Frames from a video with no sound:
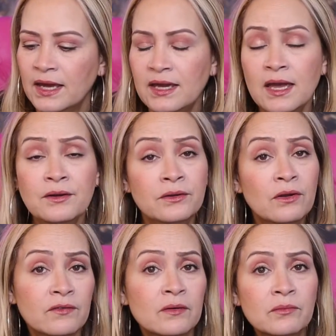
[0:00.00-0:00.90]
Again, on
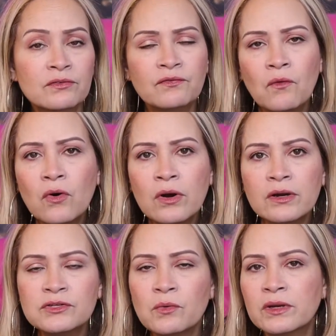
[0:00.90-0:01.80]
November
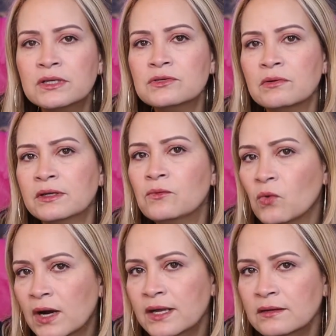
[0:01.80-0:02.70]
4,
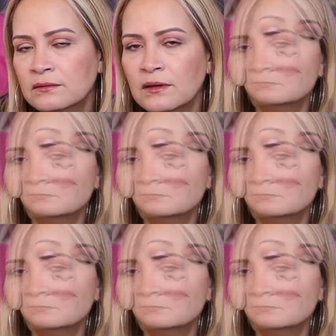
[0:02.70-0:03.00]
2021,